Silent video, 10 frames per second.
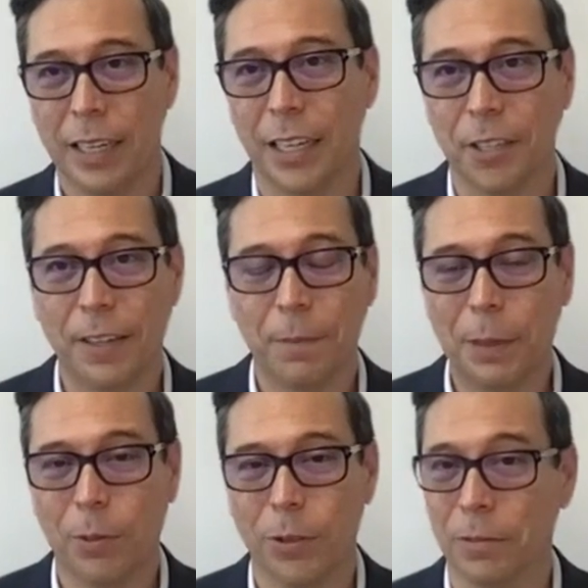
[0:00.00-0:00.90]
Uh, you have
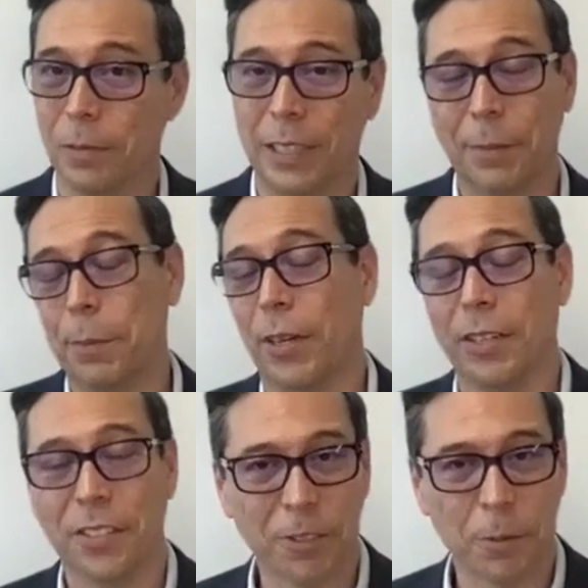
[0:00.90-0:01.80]
people like my
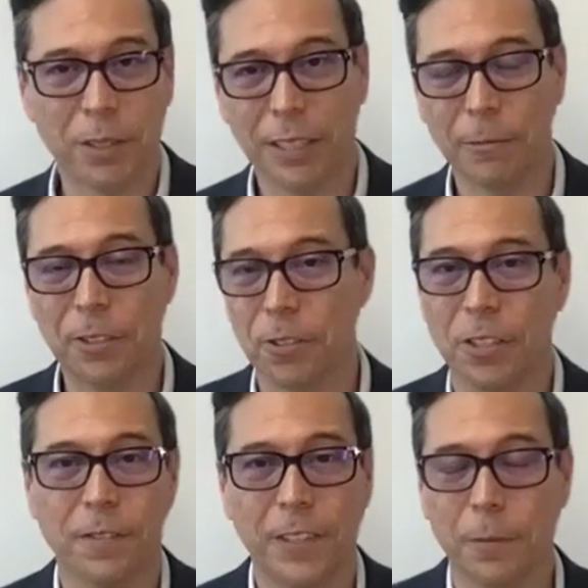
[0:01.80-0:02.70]
boss who is building
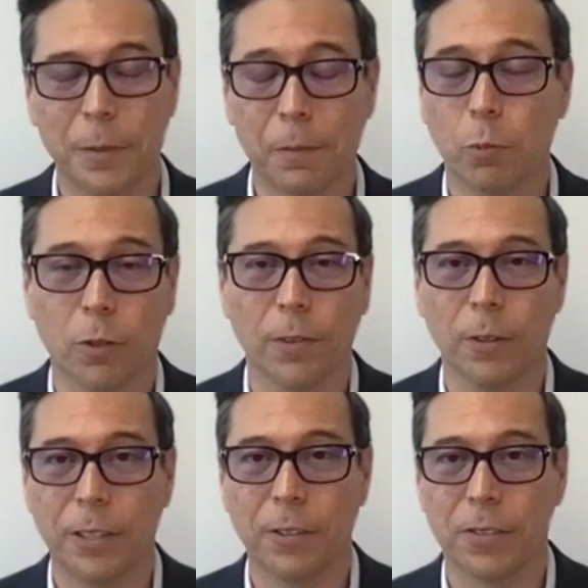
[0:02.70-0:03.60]
research and development
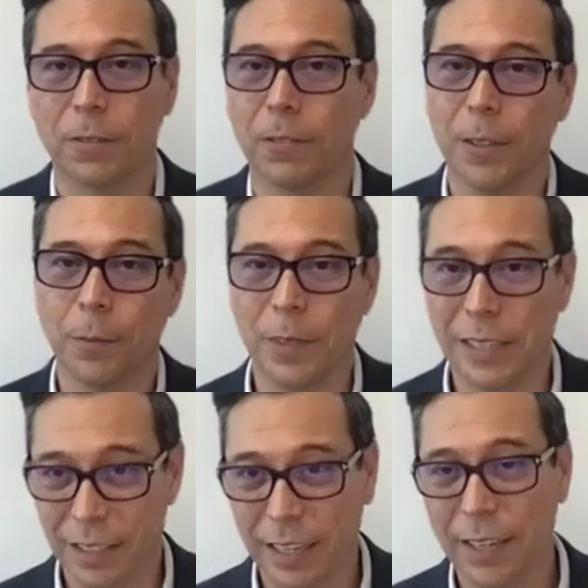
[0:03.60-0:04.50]
portfolios from
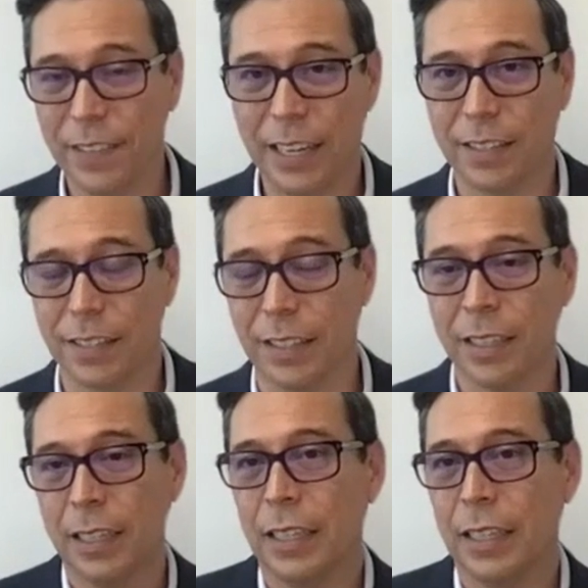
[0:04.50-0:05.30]
inside of NASA.